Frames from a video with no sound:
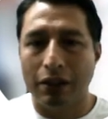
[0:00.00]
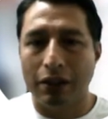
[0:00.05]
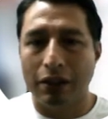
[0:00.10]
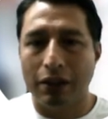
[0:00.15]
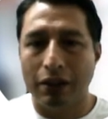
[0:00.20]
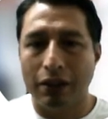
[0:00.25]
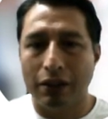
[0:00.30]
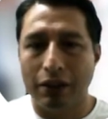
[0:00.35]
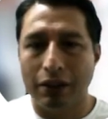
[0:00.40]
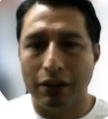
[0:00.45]

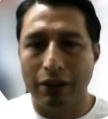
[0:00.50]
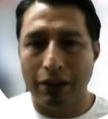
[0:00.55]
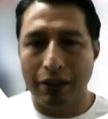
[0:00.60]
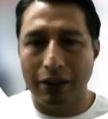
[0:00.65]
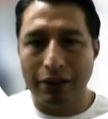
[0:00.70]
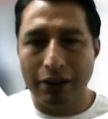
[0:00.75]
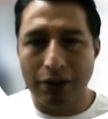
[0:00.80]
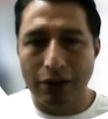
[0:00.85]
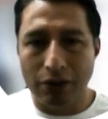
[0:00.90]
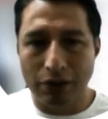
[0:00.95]
The
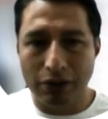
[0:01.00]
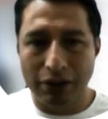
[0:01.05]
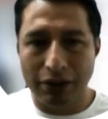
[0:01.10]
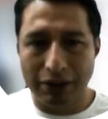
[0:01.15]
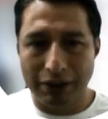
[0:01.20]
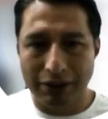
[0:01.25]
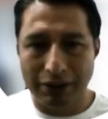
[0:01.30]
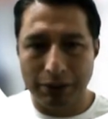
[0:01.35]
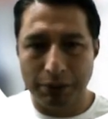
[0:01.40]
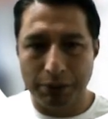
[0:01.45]
latitude is the
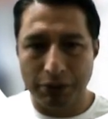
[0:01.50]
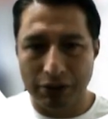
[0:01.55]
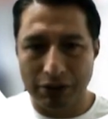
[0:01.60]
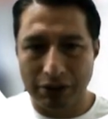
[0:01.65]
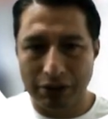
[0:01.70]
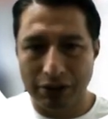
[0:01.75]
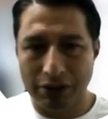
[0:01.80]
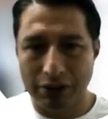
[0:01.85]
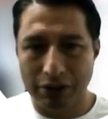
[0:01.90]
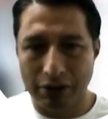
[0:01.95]

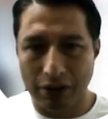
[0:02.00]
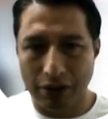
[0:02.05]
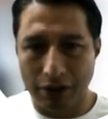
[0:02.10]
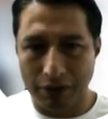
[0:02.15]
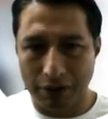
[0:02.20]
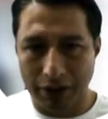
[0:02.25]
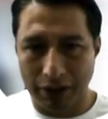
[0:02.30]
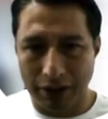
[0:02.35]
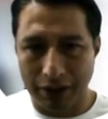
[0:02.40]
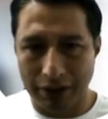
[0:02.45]
position on the
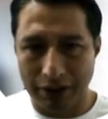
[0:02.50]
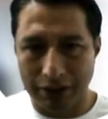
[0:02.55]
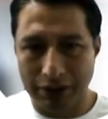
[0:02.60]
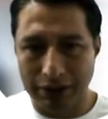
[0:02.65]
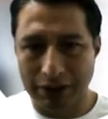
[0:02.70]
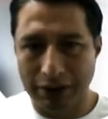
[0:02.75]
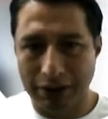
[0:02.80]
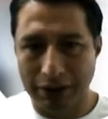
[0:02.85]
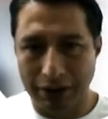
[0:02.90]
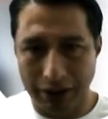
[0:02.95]
Earth
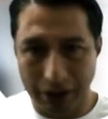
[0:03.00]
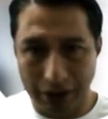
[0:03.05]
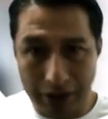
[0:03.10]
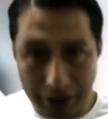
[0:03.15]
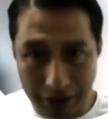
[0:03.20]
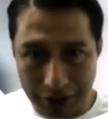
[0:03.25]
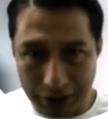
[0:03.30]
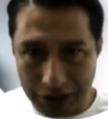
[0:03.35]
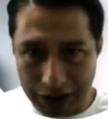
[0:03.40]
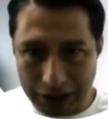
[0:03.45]
in
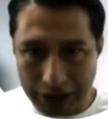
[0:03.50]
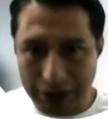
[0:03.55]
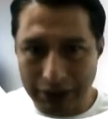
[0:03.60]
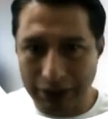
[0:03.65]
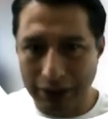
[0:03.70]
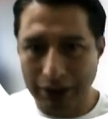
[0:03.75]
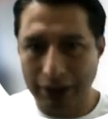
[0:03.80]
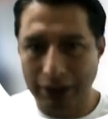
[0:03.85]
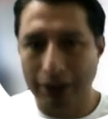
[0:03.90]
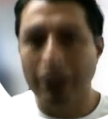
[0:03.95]
degrees,
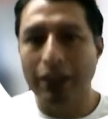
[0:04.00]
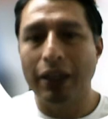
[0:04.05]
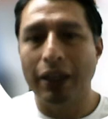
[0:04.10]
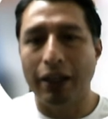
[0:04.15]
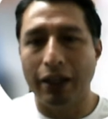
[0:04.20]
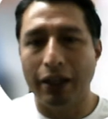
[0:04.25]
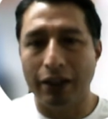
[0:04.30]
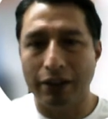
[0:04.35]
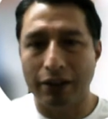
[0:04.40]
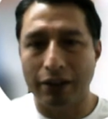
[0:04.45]

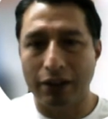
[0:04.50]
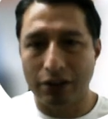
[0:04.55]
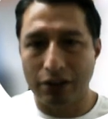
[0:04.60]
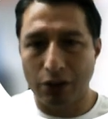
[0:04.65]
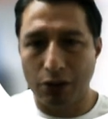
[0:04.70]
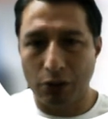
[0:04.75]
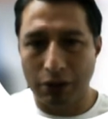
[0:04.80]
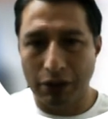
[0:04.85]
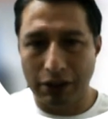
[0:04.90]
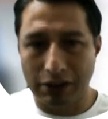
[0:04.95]
either
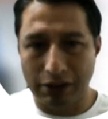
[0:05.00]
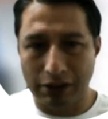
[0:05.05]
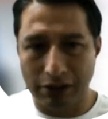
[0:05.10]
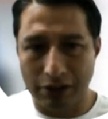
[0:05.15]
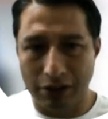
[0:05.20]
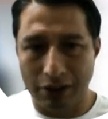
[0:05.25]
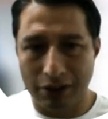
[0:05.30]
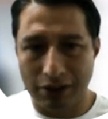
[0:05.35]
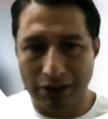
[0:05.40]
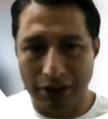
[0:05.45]
towards the
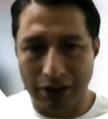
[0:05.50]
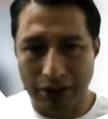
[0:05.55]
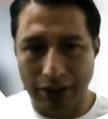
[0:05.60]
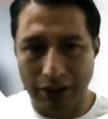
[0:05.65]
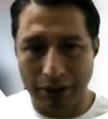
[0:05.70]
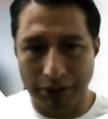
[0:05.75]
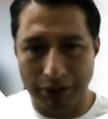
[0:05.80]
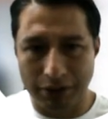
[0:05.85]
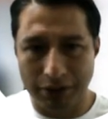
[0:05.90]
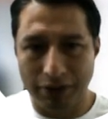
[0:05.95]
northern
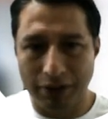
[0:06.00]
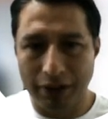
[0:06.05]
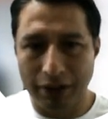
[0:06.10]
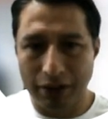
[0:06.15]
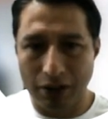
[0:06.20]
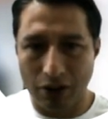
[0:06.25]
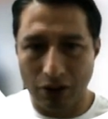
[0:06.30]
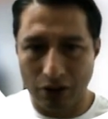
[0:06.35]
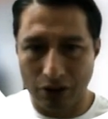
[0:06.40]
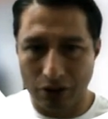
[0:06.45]
hemisphere
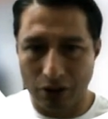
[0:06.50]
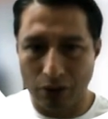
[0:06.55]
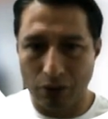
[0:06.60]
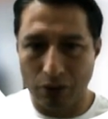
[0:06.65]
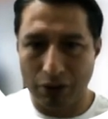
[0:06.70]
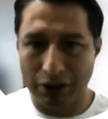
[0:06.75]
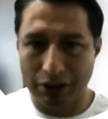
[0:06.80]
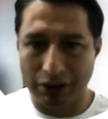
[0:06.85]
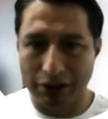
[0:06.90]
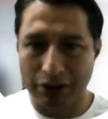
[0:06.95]
or towards the
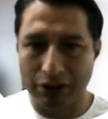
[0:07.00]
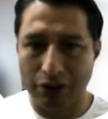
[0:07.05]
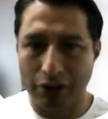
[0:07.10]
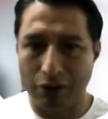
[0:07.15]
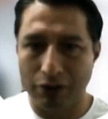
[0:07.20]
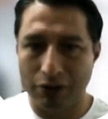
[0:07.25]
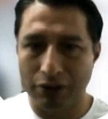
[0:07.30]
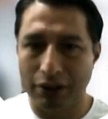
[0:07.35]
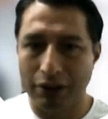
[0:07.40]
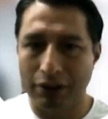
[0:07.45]

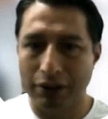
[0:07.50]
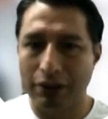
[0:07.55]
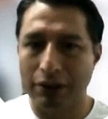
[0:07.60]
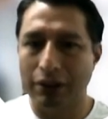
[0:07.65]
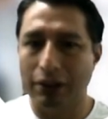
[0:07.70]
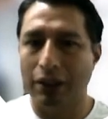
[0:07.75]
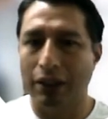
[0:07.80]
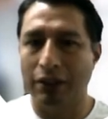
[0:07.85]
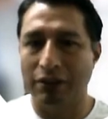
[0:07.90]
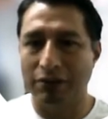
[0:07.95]
southern
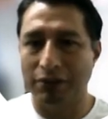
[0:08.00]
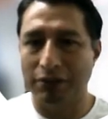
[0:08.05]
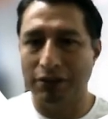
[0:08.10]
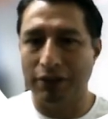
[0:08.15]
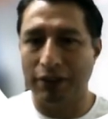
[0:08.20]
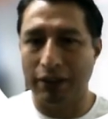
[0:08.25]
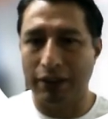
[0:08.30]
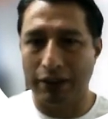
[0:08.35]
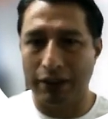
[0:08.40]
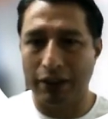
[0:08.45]
hemisphere
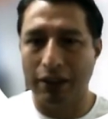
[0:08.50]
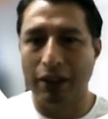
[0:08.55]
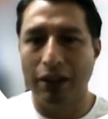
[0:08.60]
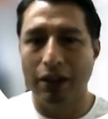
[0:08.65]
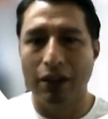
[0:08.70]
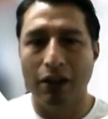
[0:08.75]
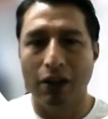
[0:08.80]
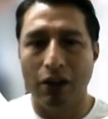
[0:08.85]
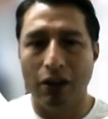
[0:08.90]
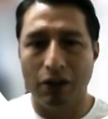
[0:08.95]

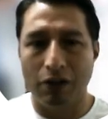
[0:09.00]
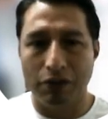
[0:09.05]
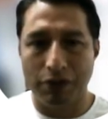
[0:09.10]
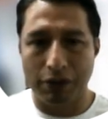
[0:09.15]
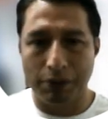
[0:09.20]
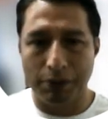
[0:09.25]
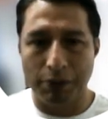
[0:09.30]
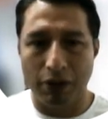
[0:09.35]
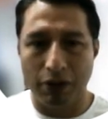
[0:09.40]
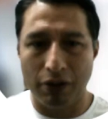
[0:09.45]
of the
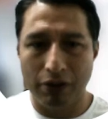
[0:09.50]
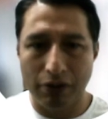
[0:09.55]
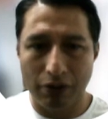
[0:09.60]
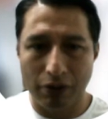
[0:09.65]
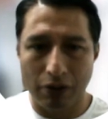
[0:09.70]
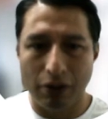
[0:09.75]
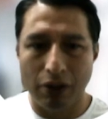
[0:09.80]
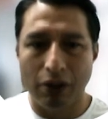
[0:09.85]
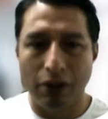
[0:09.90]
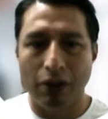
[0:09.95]
point
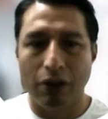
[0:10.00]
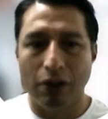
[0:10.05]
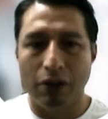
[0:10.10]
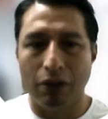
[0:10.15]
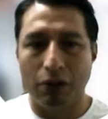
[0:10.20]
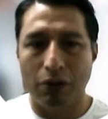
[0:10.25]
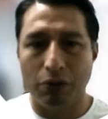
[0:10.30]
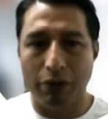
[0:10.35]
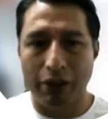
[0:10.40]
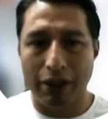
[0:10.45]

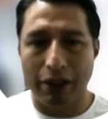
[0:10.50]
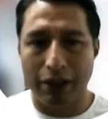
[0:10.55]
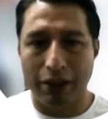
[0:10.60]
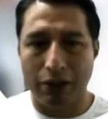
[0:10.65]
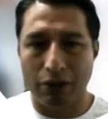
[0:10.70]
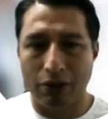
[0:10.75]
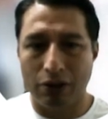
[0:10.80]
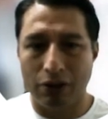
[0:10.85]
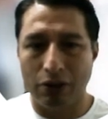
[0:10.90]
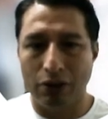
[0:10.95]
we are
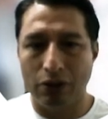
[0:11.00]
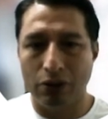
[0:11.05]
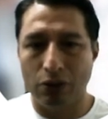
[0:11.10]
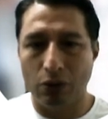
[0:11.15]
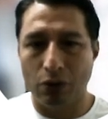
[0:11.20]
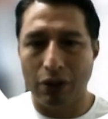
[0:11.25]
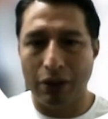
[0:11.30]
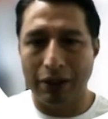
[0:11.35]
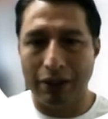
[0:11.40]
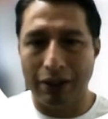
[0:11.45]
going to
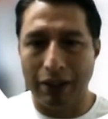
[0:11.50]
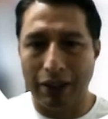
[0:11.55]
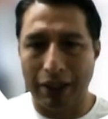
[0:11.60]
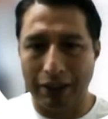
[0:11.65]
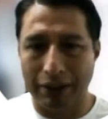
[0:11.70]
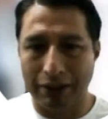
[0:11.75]
analyze.